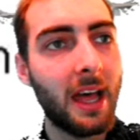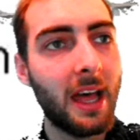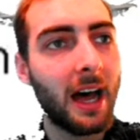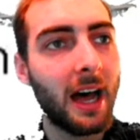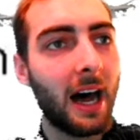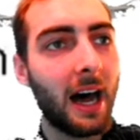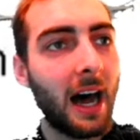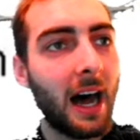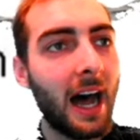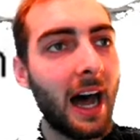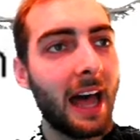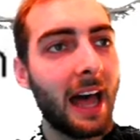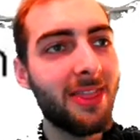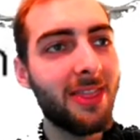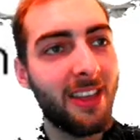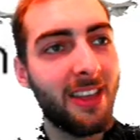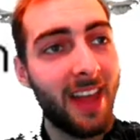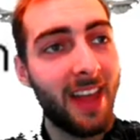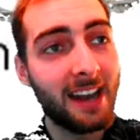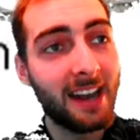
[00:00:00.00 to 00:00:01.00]
And
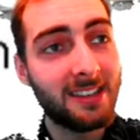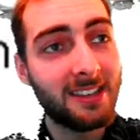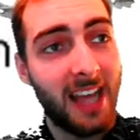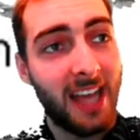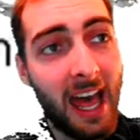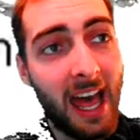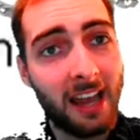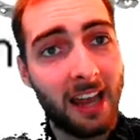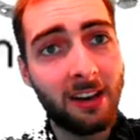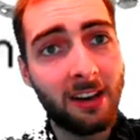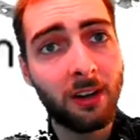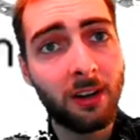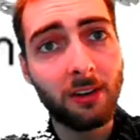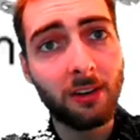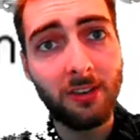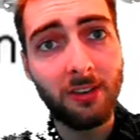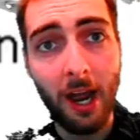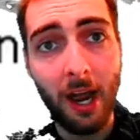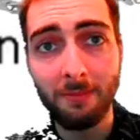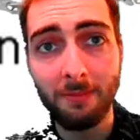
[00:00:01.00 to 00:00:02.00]
then that 10
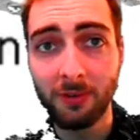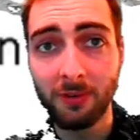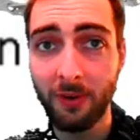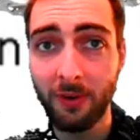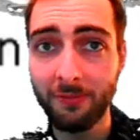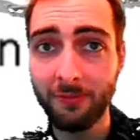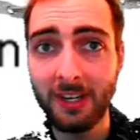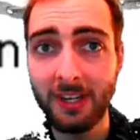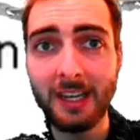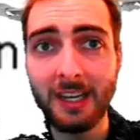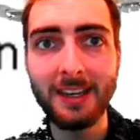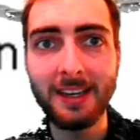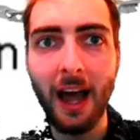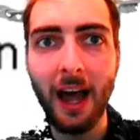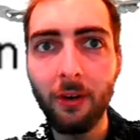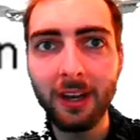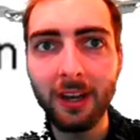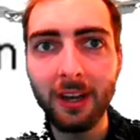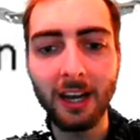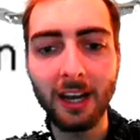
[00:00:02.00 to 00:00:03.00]
times 15 now
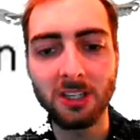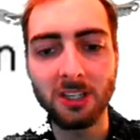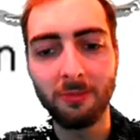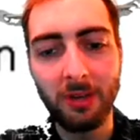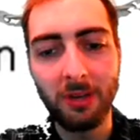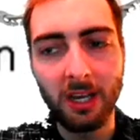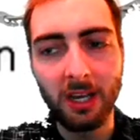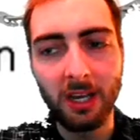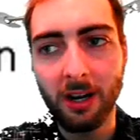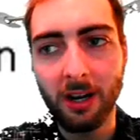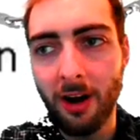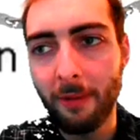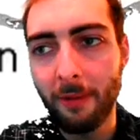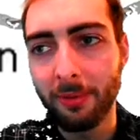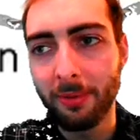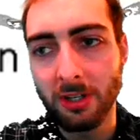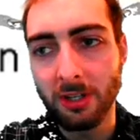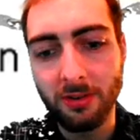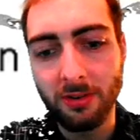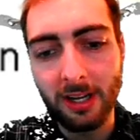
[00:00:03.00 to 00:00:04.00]
can actually be
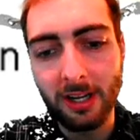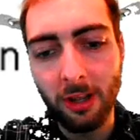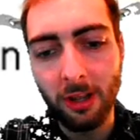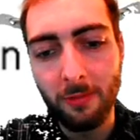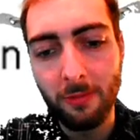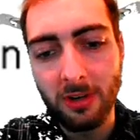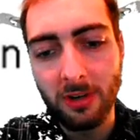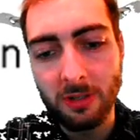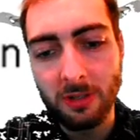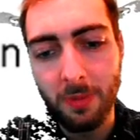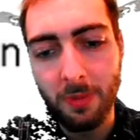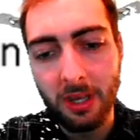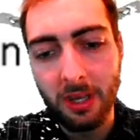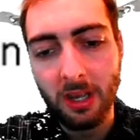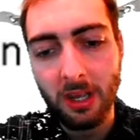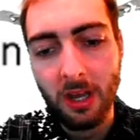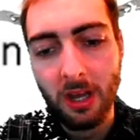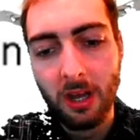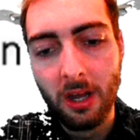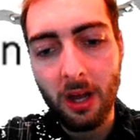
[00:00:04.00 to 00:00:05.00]
accomplished, right? That would just
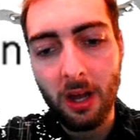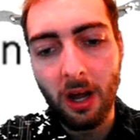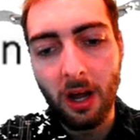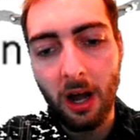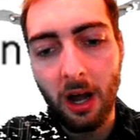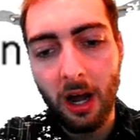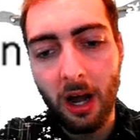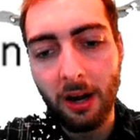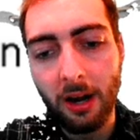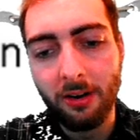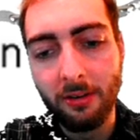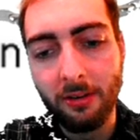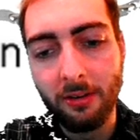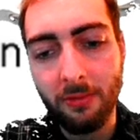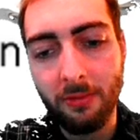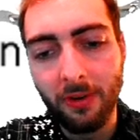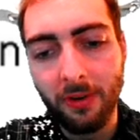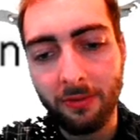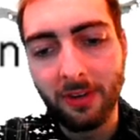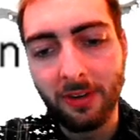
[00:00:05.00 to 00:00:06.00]
be
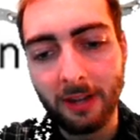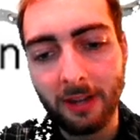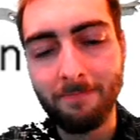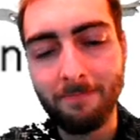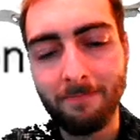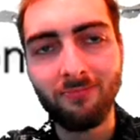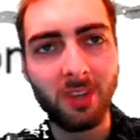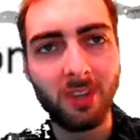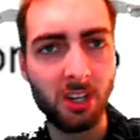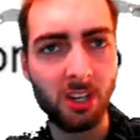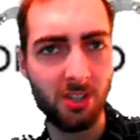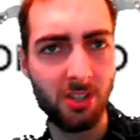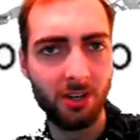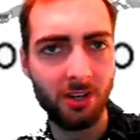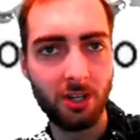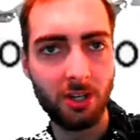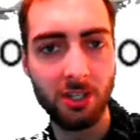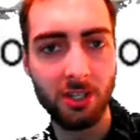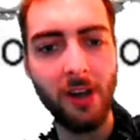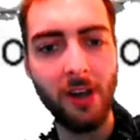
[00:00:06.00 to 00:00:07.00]
150 because they're
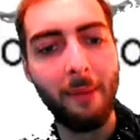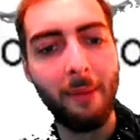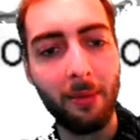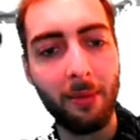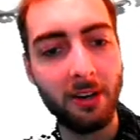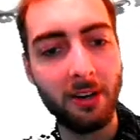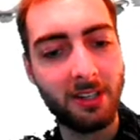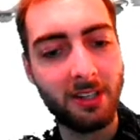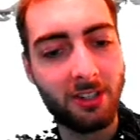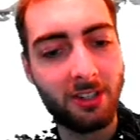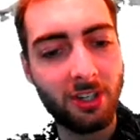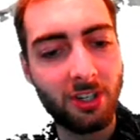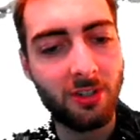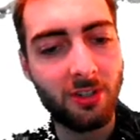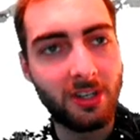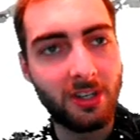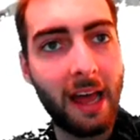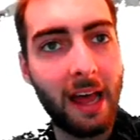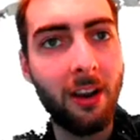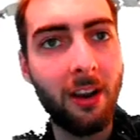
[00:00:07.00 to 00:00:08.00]
just numbers. It's
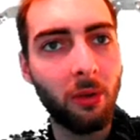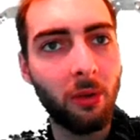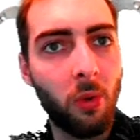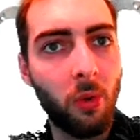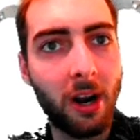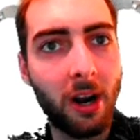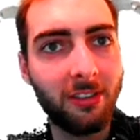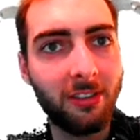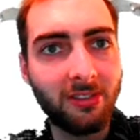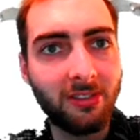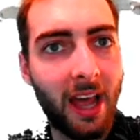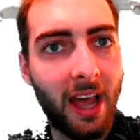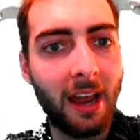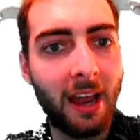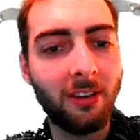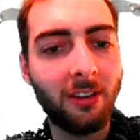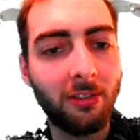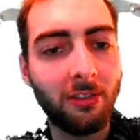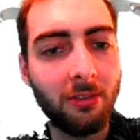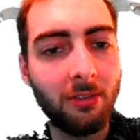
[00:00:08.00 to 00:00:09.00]
just 10 to the 1 is
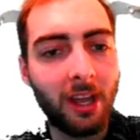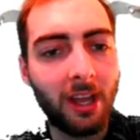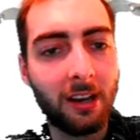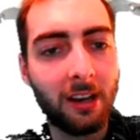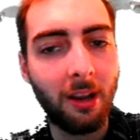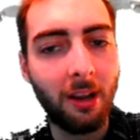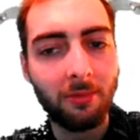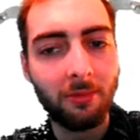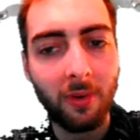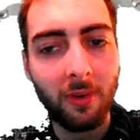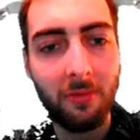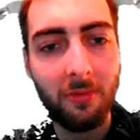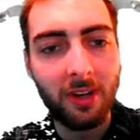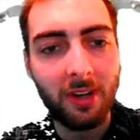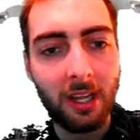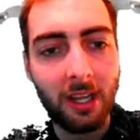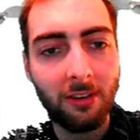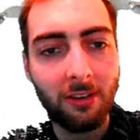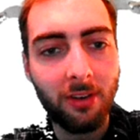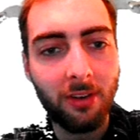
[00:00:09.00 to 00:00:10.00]
10, so 10 times
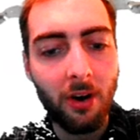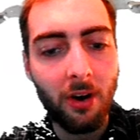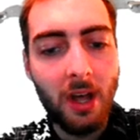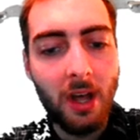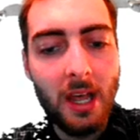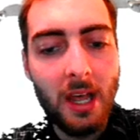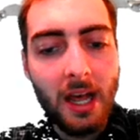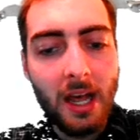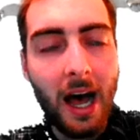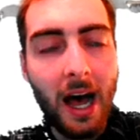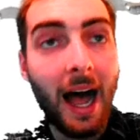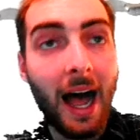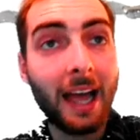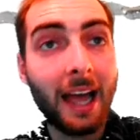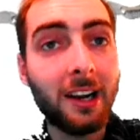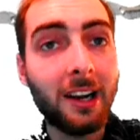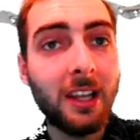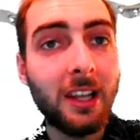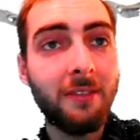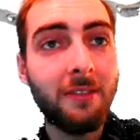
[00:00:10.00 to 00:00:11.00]
15. So I'm
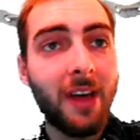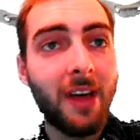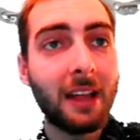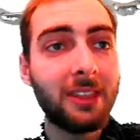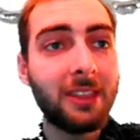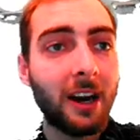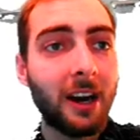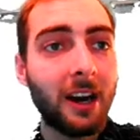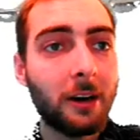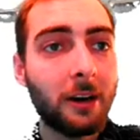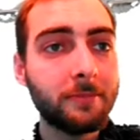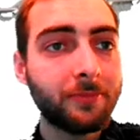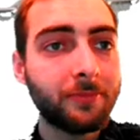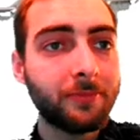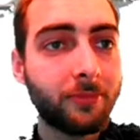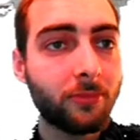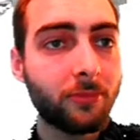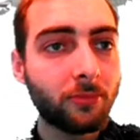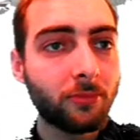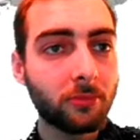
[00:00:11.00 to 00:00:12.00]
going to leave that there.
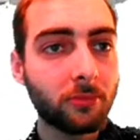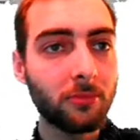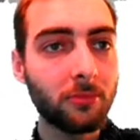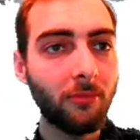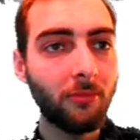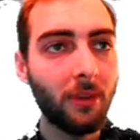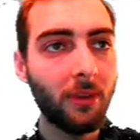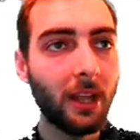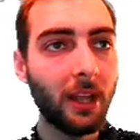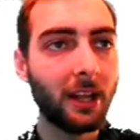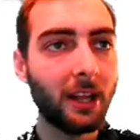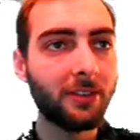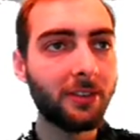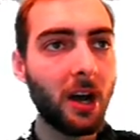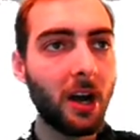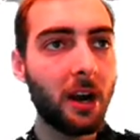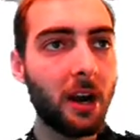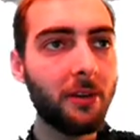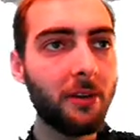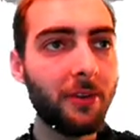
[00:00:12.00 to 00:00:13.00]
That's
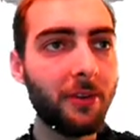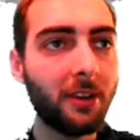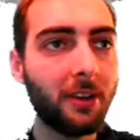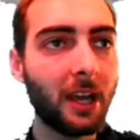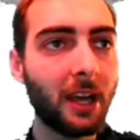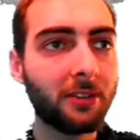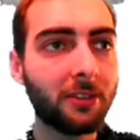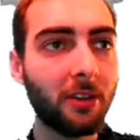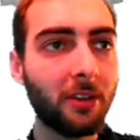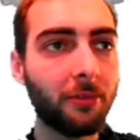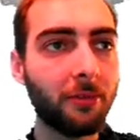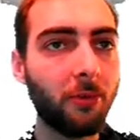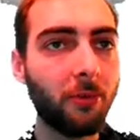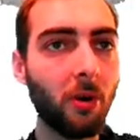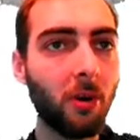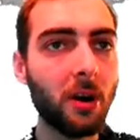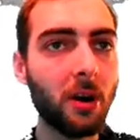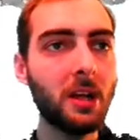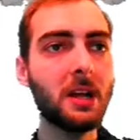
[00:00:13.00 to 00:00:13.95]
150x to the 4.